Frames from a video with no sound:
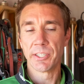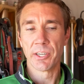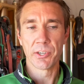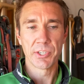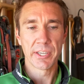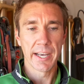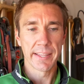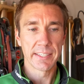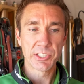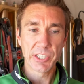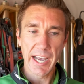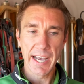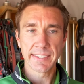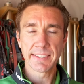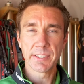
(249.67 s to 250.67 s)
You got the
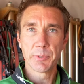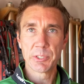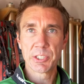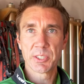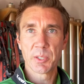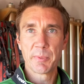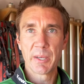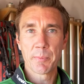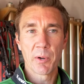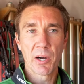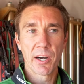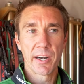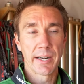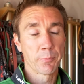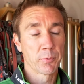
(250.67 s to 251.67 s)
chassis, which is a big
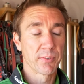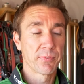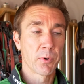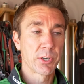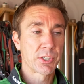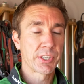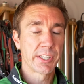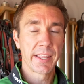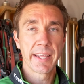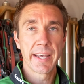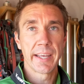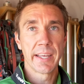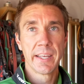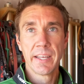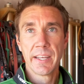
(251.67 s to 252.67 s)
part, and we're fortunate
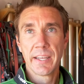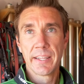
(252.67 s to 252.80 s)
that